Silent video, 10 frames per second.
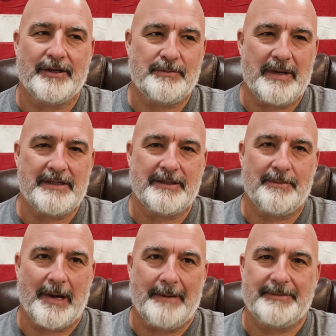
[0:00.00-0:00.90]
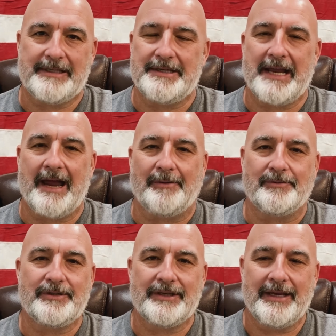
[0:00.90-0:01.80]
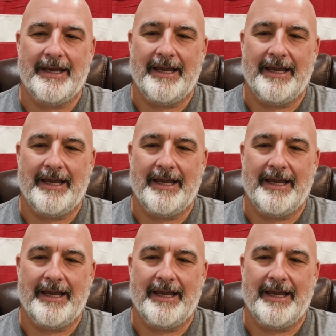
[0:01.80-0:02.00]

there's been some ups and downs.